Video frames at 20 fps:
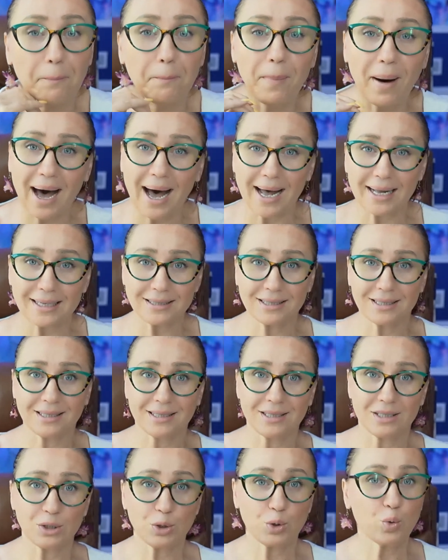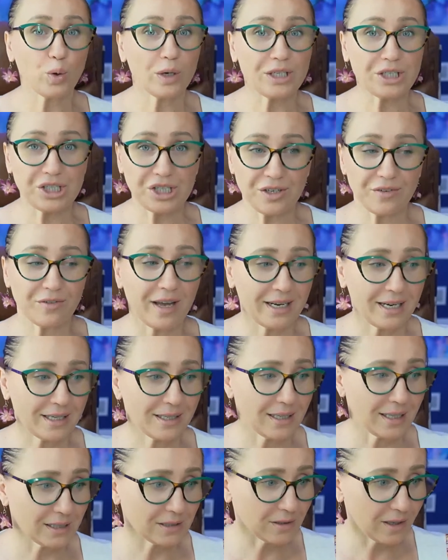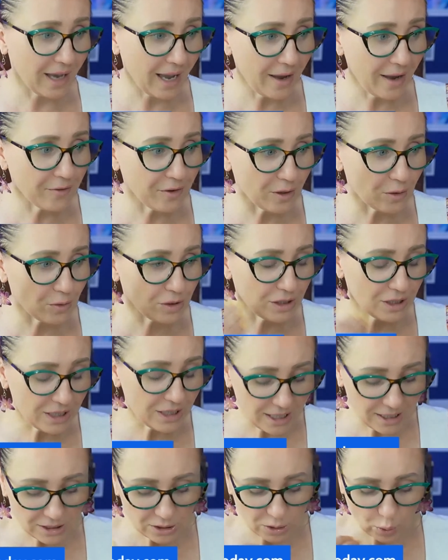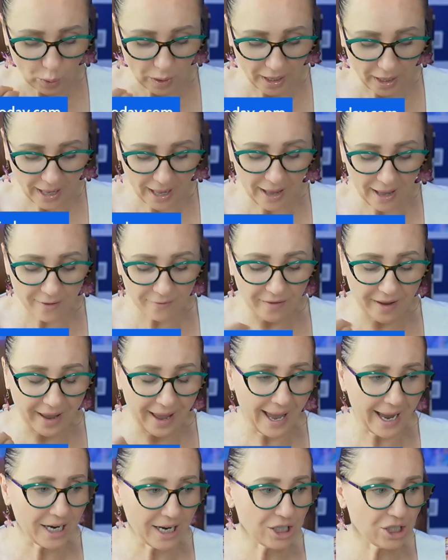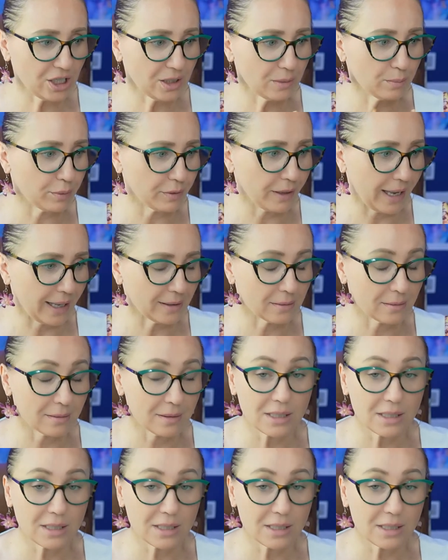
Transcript: but to achieve anything in life, you need to have action plan.